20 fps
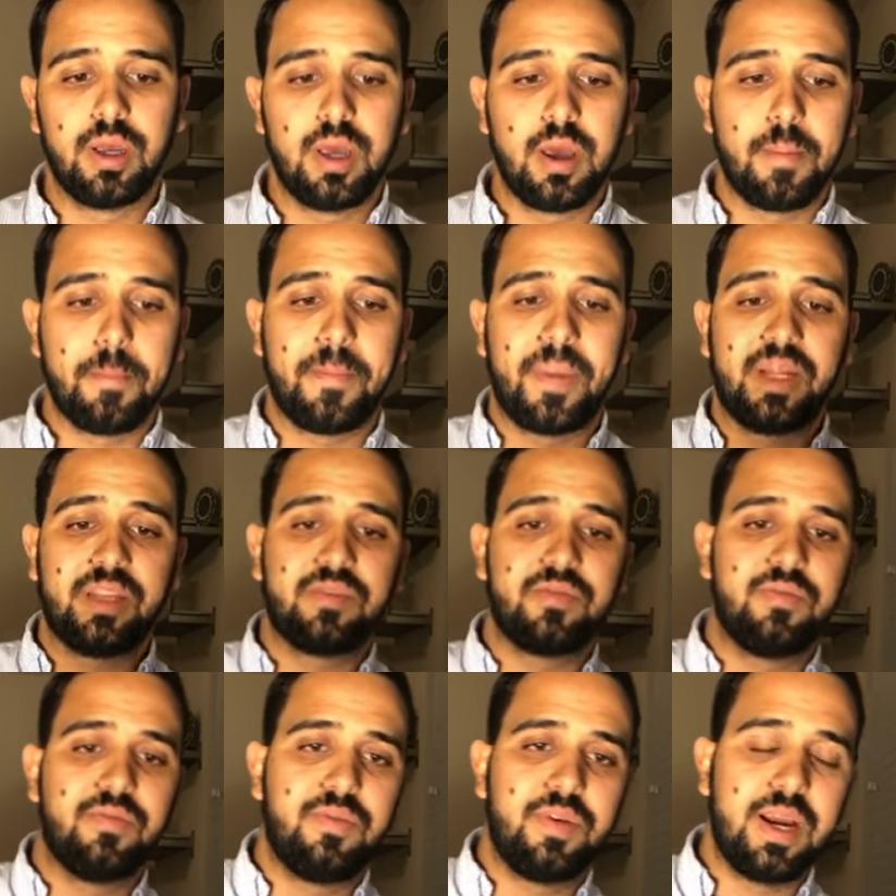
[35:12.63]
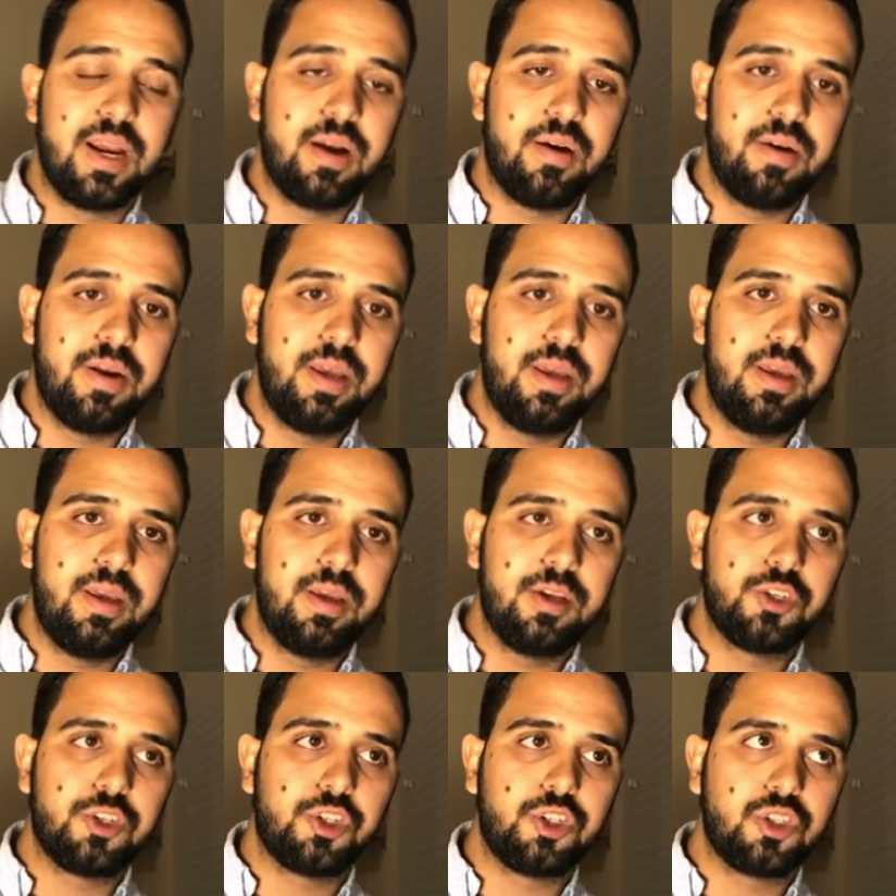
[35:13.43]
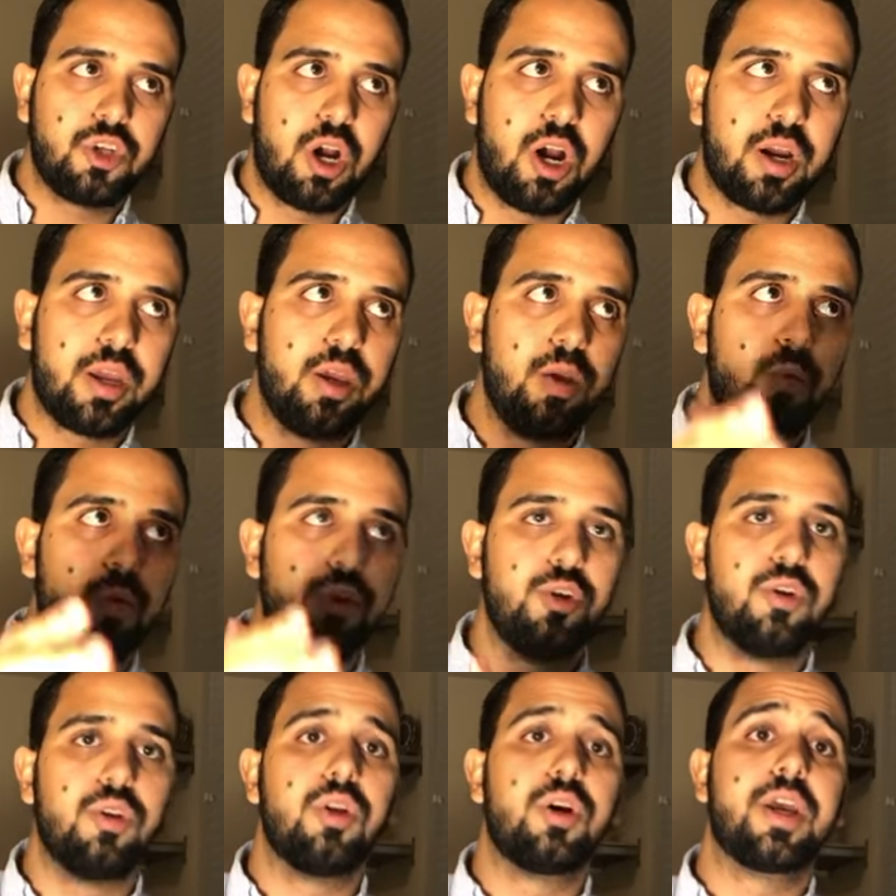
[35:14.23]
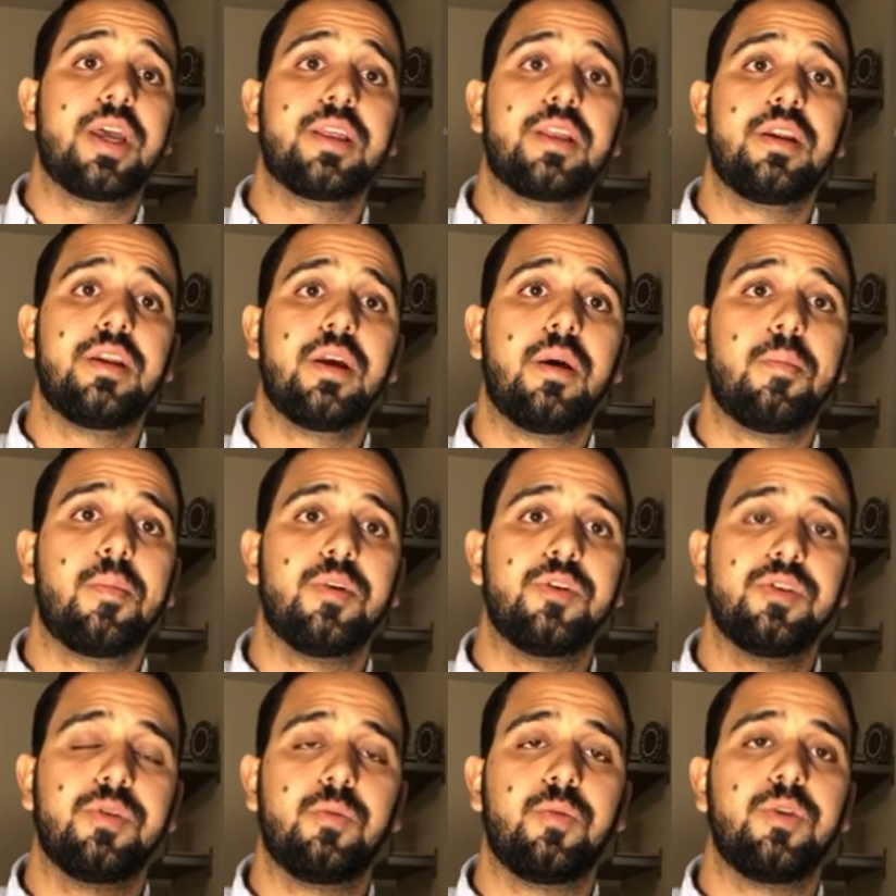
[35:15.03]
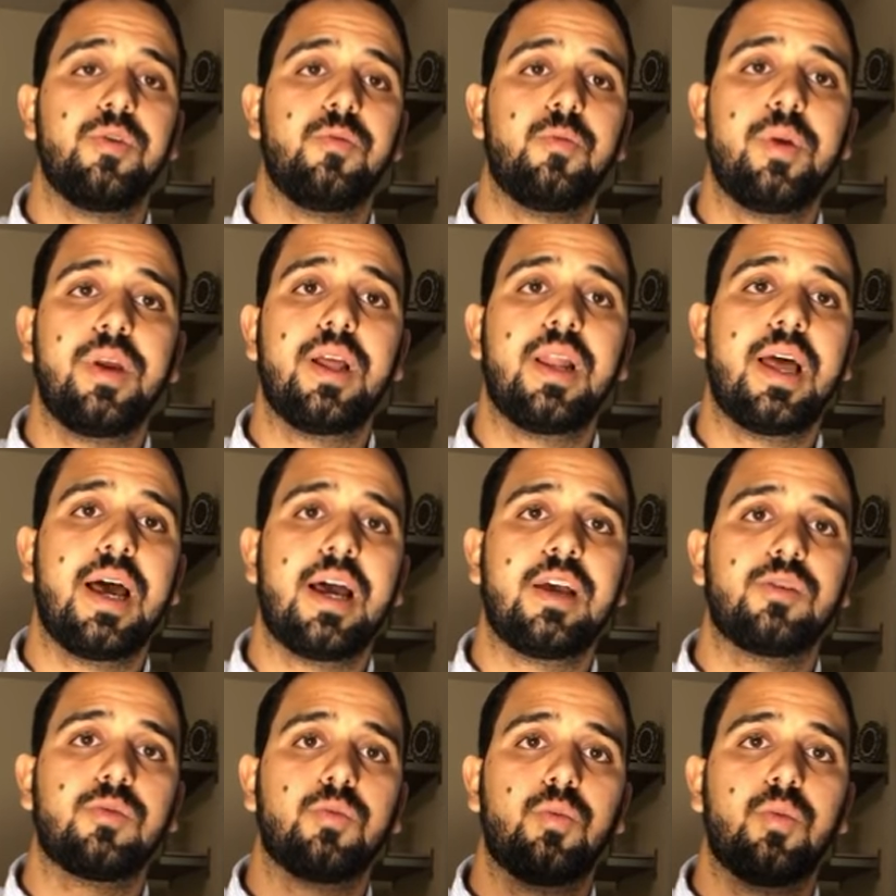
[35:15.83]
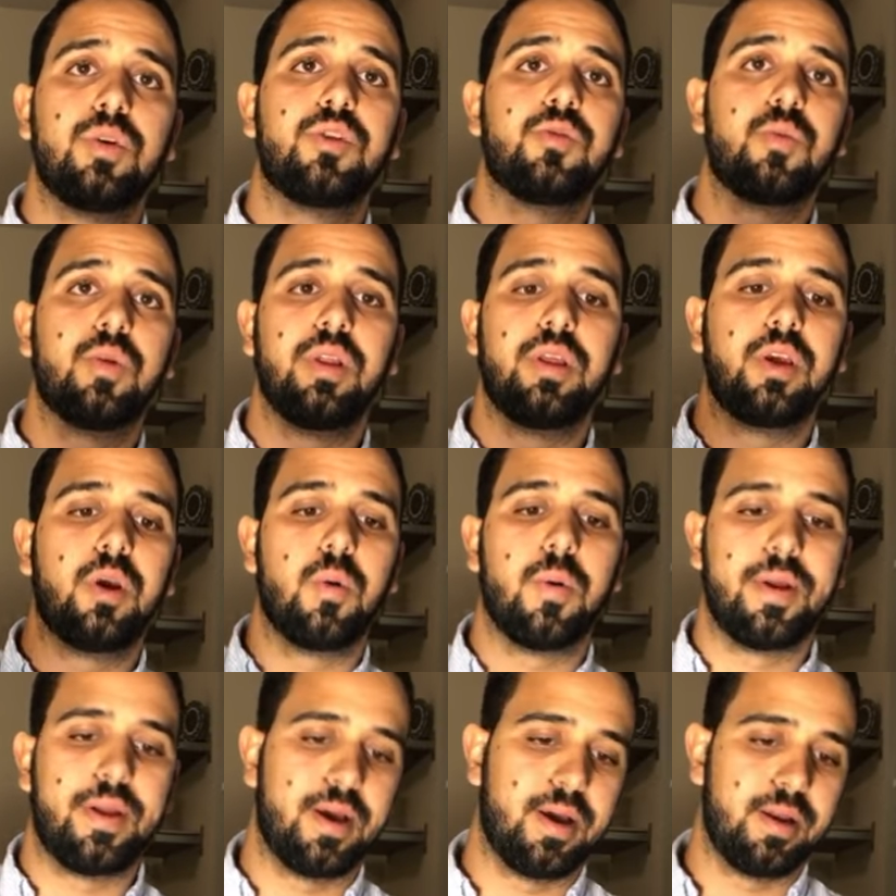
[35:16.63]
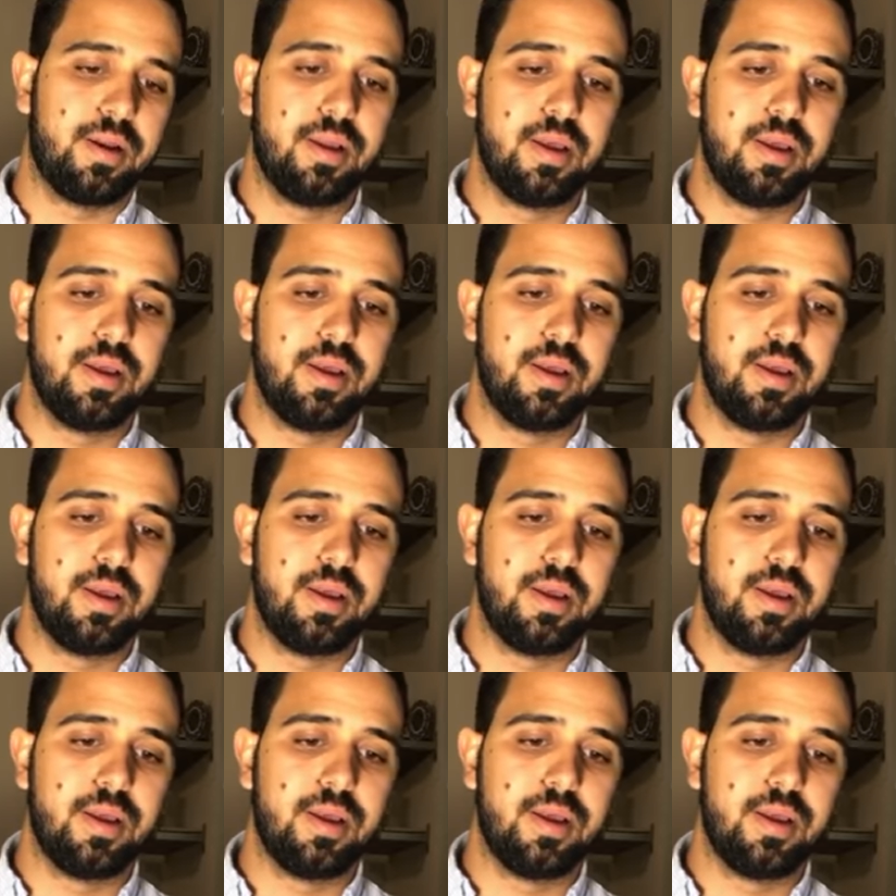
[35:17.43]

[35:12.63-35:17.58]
But it's very shocking when you look at the numbers and when you realize what's really going on.